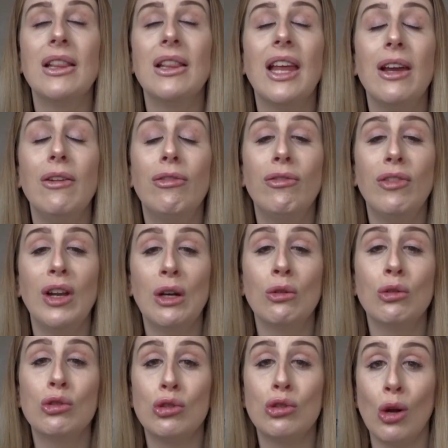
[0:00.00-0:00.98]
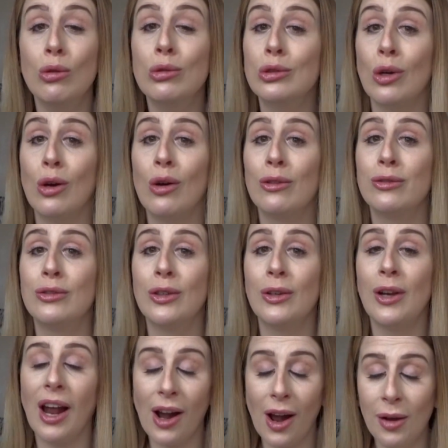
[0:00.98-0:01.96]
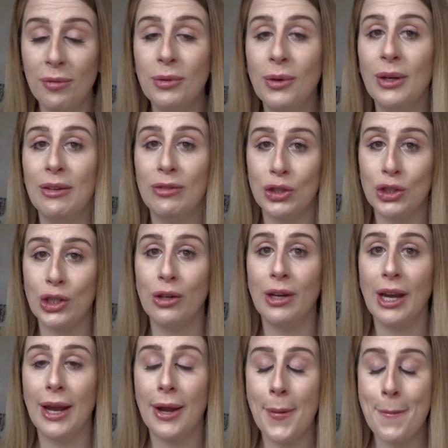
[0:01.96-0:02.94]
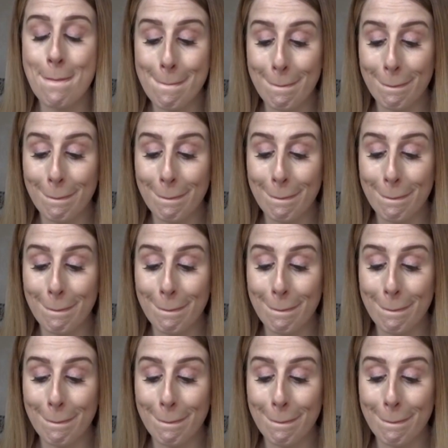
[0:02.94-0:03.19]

they feel so soft. Like, I'm not even joking.